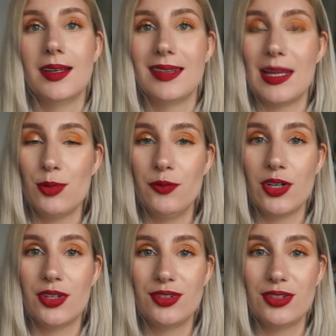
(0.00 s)
Then moving
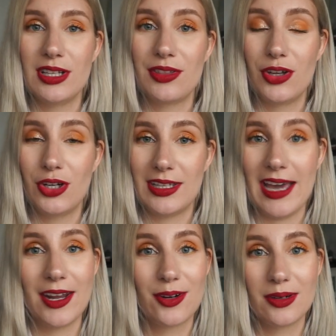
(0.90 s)
on to the third
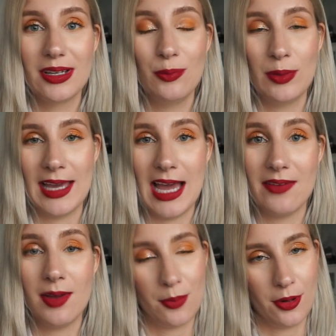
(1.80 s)
category, we
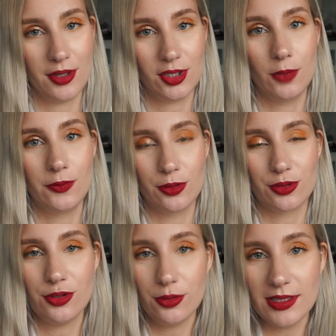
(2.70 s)
have a product of your
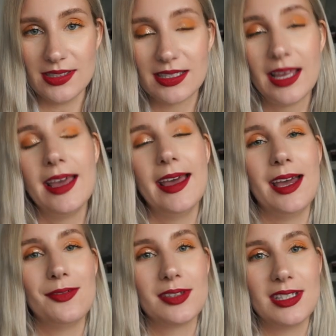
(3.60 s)
choice.
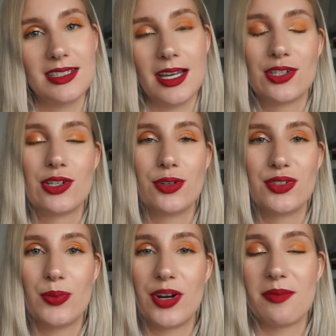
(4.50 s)
And for this, I
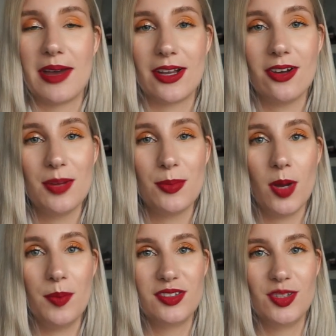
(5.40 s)
chose one of my
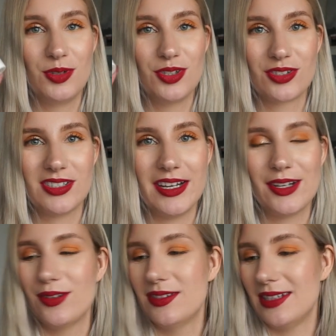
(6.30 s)
ColourPop Super Shock
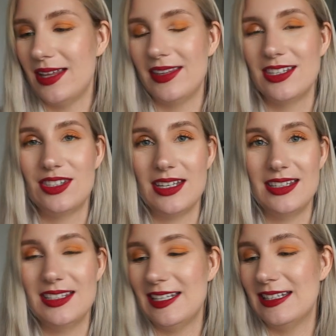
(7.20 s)
Shadows, and this
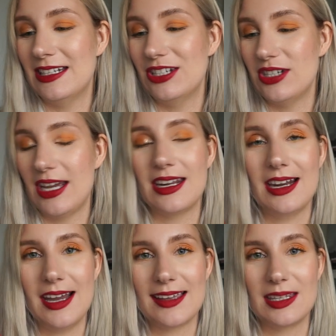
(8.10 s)
is in the shade
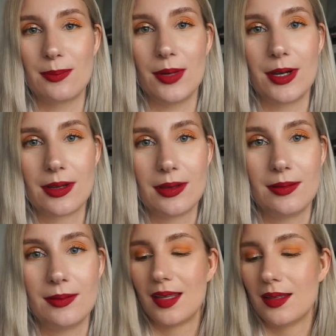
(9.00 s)
Lightning Bug.
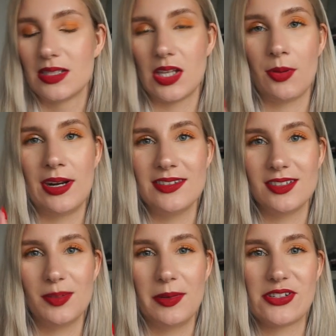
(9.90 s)
So I'm going to
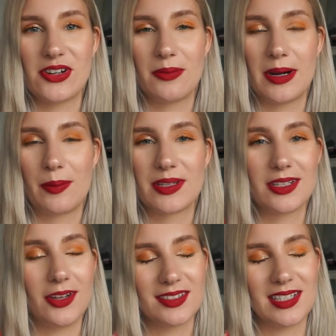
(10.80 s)
insert the picture where I was
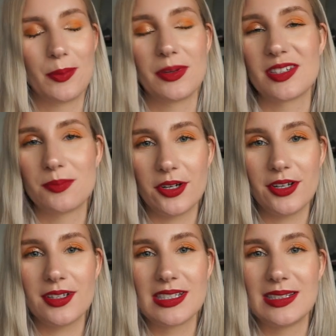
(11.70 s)
last time with this
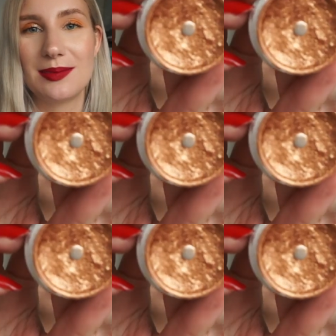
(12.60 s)
product,